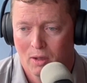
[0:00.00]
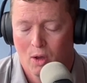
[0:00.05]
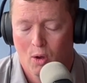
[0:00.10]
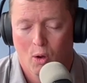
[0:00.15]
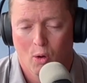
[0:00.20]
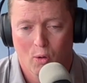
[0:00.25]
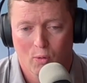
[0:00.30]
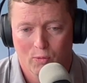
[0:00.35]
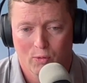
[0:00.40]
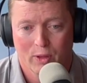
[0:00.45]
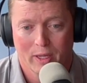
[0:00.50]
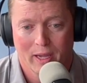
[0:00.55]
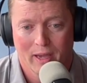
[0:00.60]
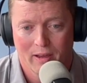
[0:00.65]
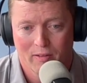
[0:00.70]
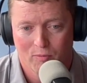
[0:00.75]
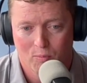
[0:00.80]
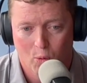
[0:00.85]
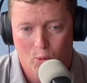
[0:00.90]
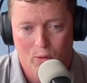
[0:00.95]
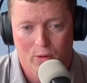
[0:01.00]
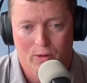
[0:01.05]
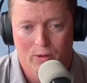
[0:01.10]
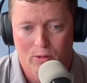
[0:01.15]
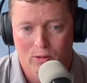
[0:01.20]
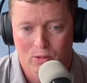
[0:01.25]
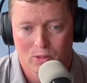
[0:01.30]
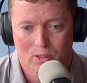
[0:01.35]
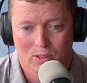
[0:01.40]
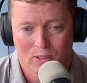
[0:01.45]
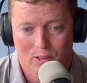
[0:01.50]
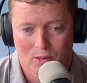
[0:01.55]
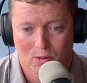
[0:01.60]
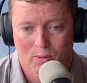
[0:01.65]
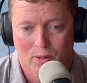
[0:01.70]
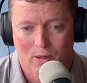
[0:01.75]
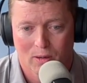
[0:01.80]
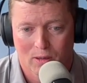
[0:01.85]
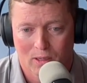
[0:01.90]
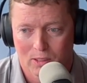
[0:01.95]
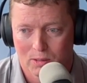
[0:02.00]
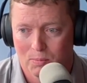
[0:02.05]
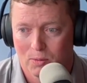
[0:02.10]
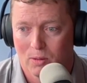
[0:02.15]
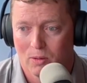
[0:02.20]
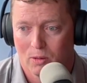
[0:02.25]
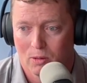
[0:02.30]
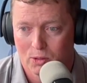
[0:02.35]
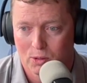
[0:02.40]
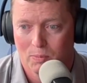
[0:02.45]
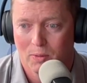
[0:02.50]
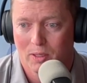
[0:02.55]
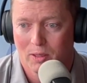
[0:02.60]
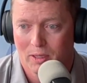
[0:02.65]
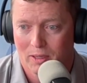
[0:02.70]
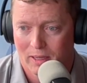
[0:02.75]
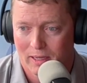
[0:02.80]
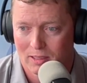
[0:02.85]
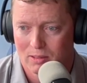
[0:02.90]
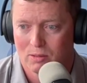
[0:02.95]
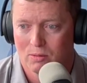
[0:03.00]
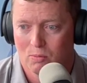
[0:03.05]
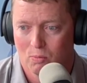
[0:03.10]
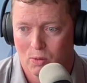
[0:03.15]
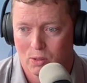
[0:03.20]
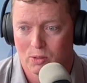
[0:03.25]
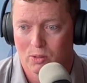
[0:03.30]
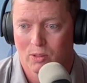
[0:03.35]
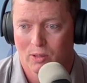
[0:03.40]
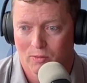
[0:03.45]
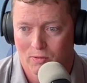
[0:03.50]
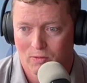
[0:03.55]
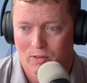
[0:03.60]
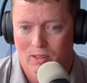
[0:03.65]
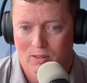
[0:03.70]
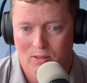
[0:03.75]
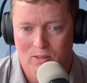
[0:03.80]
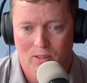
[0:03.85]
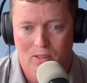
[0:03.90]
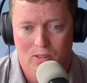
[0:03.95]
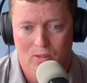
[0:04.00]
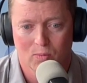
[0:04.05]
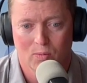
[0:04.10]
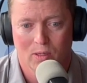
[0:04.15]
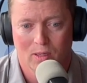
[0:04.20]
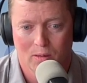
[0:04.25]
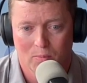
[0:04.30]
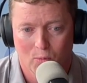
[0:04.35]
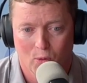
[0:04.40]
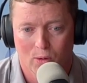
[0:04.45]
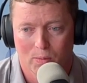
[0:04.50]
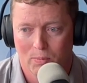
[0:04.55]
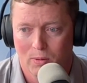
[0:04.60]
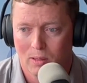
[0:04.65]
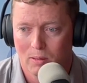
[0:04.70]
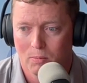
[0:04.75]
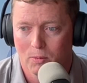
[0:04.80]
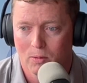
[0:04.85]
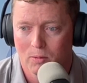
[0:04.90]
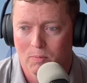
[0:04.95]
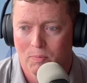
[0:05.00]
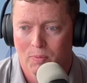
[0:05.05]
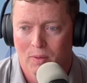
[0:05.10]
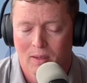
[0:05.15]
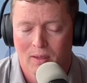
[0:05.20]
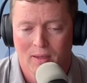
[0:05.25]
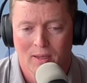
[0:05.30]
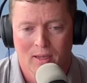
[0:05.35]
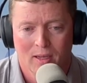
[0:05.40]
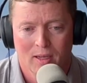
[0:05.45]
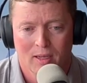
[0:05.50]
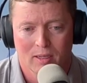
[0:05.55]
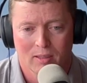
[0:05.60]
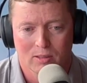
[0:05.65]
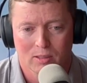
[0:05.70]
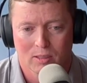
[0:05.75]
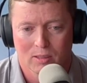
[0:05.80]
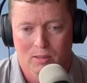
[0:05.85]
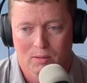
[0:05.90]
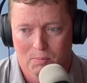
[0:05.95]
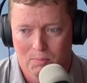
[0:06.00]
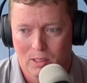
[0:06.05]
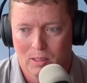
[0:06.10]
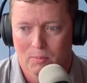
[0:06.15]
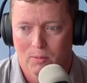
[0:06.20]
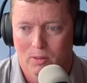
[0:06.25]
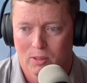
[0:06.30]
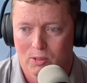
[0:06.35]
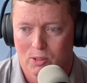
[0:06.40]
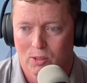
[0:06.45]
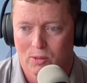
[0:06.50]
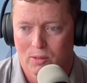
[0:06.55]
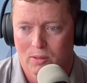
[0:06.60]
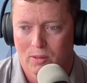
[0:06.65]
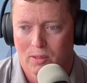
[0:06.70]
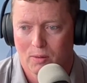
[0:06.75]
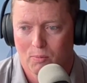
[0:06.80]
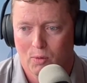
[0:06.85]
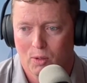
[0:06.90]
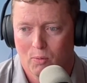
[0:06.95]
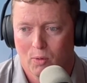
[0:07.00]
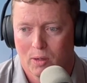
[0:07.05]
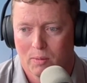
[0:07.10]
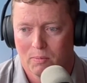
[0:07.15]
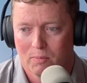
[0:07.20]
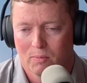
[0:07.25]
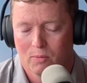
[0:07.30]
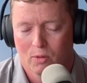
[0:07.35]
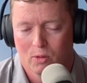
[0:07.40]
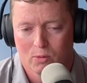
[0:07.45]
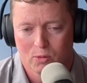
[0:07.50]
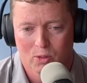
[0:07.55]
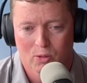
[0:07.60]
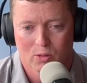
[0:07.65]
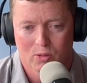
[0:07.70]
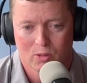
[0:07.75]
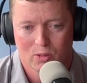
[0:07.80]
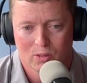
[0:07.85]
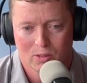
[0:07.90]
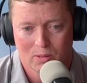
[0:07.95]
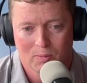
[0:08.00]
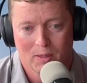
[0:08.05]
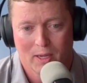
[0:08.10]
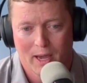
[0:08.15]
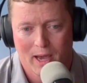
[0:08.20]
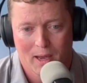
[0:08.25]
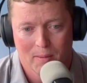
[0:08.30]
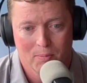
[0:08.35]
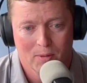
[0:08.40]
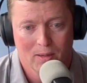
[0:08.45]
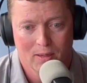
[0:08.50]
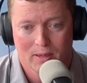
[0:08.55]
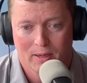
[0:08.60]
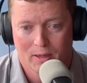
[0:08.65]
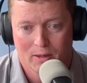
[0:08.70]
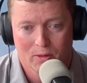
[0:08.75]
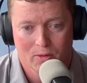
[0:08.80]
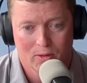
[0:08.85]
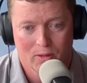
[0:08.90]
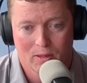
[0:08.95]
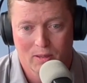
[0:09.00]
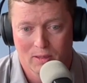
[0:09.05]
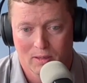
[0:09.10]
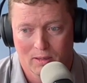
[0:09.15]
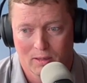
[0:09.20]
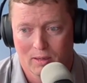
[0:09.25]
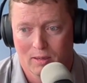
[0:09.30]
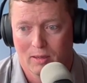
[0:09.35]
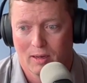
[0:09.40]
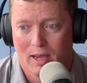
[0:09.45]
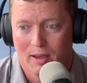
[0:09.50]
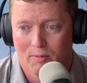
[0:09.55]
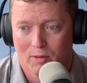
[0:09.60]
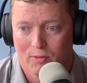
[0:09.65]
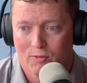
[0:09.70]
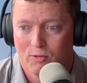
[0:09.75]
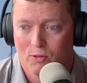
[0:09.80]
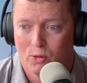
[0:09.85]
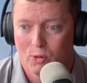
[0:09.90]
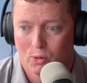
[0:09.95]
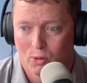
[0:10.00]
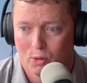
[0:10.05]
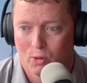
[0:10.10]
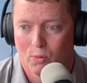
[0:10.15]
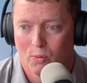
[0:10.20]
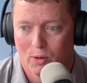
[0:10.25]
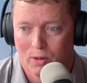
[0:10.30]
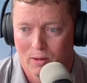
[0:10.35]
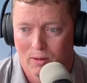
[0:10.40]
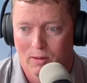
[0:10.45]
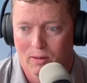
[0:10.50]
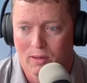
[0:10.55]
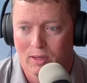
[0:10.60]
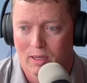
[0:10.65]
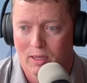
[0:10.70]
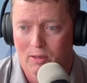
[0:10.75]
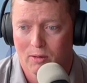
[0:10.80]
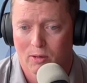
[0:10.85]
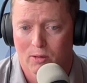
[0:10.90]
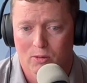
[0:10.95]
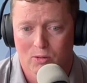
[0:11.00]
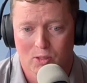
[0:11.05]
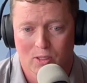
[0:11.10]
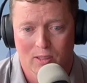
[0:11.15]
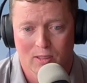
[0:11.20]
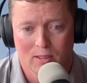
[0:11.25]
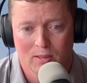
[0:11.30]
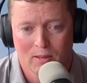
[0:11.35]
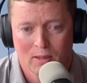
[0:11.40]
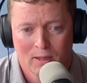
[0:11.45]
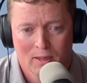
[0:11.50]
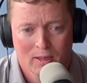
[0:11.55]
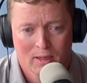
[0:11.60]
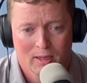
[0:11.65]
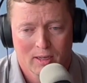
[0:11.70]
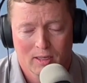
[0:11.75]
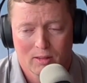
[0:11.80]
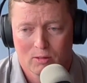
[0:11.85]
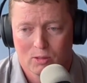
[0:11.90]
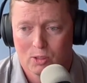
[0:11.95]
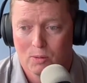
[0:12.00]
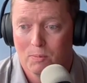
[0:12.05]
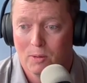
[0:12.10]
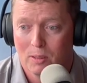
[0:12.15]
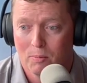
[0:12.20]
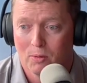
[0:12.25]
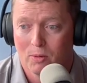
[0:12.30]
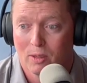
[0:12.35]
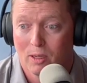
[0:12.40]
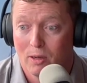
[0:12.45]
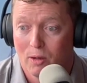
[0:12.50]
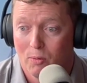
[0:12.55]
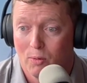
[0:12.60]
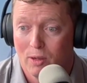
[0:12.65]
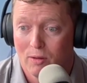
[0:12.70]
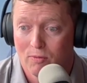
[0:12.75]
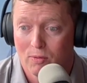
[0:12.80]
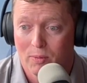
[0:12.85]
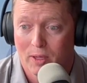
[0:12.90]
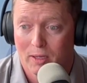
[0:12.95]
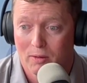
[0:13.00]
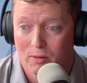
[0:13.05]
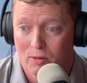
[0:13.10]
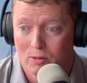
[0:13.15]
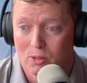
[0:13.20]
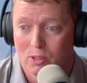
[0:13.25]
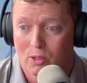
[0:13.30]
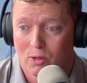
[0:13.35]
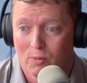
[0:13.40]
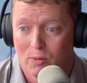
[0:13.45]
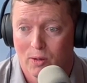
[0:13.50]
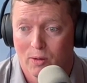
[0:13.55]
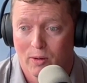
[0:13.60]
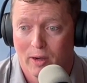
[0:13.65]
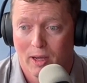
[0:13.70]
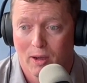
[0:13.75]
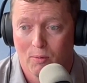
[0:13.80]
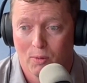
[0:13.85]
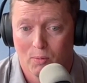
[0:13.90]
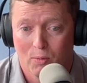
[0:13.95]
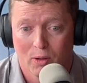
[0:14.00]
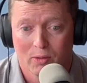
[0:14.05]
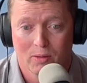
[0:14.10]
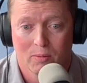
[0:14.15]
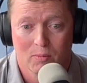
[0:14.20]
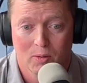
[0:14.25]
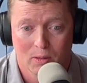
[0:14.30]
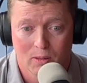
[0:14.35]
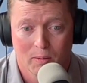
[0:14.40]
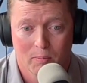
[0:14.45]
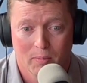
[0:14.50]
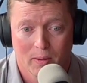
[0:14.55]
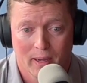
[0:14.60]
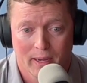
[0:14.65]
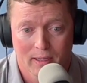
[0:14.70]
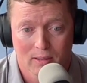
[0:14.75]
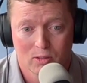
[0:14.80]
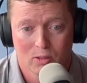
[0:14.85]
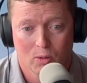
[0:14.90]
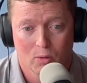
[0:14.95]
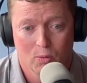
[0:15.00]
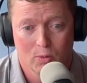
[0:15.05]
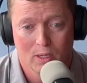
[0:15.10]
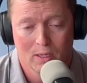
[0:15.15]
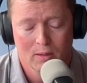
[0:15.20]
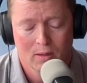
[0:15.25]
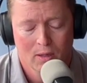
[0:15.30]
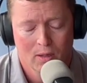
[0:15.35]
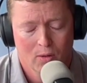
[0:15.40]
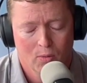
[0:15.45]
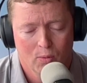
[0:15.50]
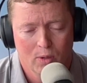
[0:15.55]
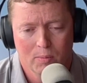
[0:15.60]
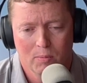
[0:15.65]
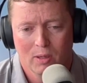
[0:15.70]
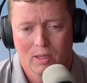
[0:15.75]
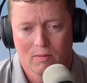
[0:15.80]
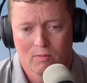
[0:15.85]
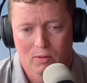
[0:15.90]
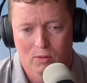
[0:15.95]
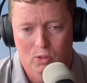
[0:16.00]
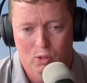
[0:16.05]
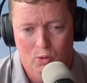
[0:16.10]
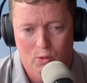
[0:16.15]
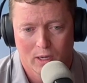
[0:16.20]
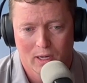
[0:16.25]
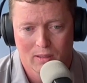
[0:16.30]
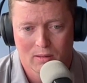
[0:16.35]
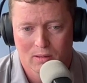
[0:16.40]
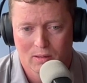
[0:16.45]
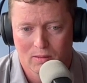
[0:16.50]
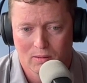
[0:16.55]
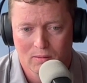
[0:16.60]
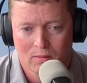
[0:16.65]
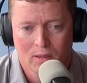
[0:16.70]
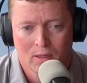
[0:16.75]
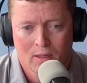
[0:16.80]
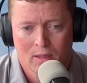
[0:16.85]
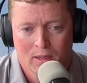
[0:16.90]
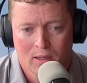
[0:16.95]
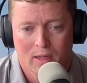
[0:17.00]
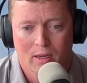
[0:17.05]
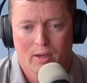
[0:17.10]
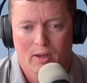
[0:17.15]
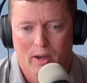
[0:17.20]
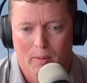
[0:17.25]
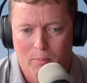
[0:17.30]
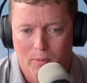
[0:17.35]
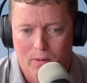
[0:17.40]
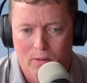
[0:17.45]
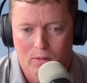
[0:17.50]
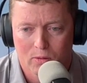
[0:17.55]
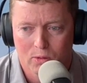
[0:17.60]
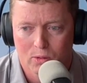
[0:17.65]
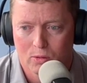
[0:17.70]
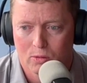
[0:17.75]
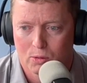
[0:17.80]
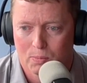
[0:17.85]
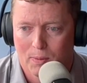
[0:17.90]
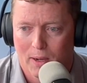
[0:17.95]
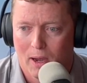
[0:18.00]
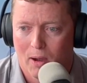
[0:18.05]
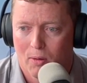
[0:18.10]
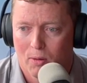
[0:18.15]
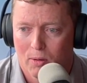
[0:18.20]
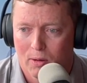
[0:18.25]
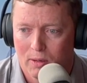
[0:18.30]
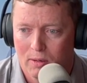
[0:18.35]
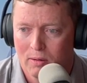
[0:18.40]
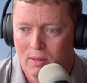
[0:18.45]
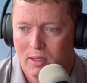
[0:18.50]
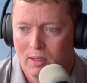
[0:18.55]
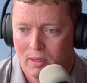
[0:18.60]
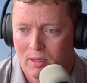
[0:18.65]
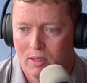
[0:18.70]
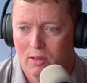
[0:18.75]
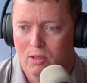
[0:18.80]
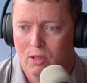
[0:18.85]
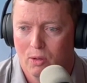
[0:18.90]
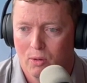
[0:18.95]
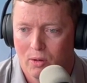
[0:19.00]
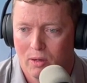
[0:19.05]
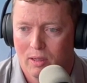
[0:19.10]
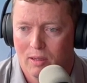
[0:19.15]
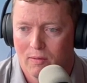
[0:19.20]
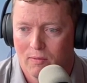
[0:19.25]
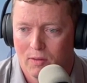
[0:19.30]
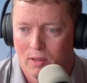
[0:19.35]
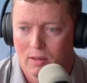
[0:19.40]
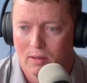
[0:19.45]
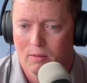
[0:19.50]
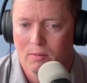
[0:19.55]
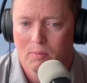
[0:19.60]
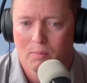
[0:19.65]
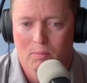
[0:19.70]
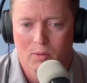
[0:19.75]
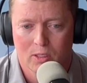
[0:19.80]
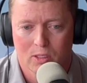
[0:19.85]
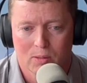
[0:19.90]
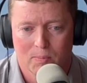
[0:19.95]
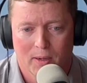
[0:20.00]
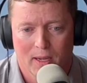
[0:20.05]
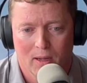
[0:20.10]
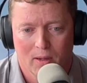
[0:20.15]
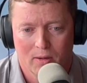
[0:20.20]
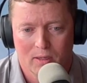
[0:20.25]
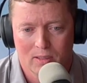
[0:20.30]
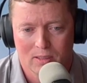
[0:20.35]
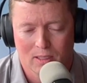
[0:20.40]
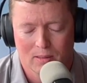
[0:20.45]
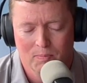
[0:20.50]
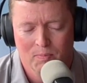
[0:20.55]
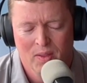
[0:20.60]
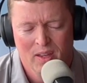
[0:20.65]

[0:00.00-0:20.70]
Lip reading: hopefully have more nurses into our hospital. Ultimately, that's what's going to fix this. We need more people. It's a people issue, and we want those nurses to be happy and healthy and have a full career in nursing. And there's some people getting away from that nursing career now. We want them to come back. So we believe there's strength in numbers, there's power in unity of the municipalities, and